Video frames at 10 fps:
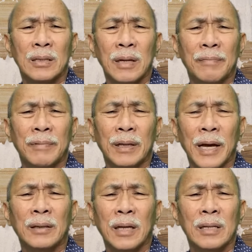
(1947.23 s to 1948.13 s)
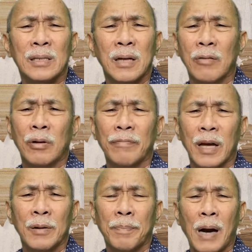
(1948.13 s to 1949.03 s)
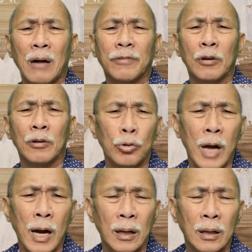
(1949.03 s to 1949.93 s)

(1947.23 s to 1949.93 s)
even 80s, they were very powerful, Kodak